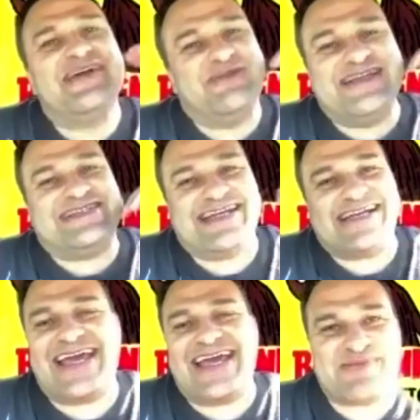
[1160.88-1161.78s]
we
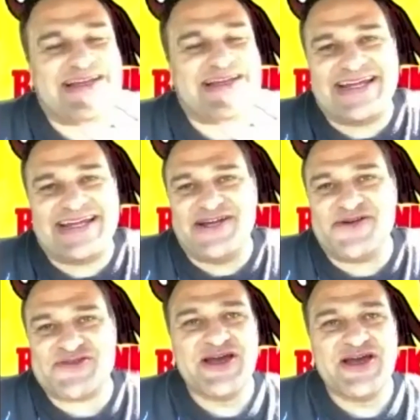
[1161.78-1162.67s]
did get plenty of
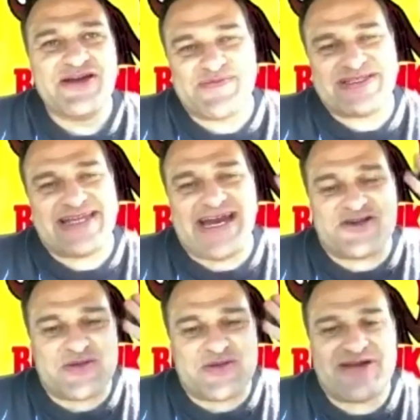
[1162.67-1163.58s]
notes from
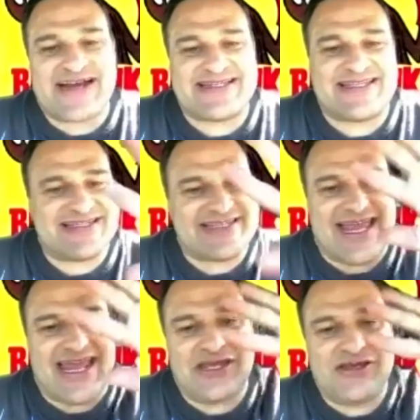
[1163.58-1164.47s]
standards and practices
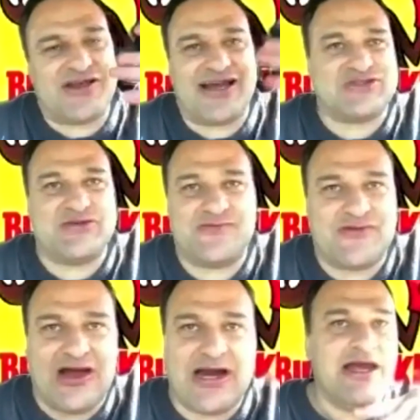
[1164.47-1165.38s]
saying you've gone too far.